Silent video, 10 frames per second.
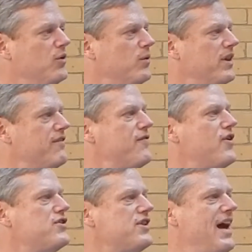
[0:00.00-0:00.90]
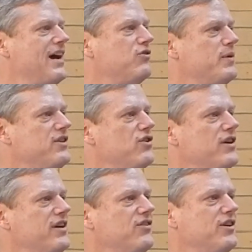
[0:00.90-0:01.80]
One of the first acts we
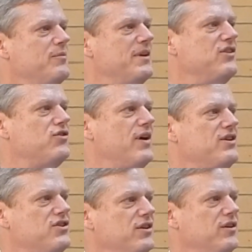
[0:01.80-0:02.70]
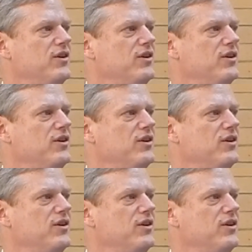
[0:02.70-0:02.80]
took as an administration